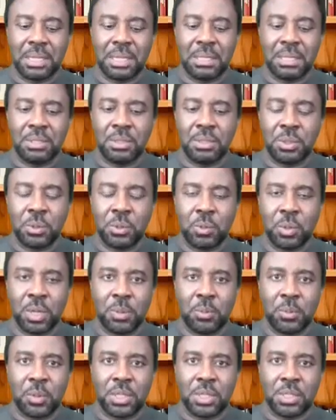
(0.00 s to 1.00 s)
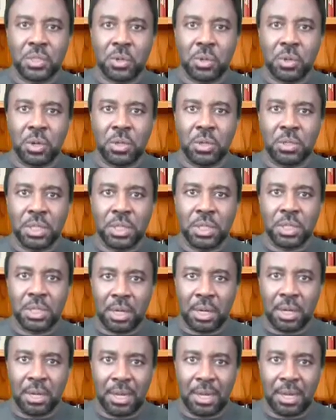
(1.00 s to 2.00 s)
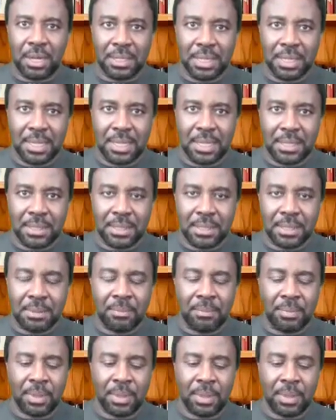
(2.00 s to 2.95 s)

then do what is called a clock test.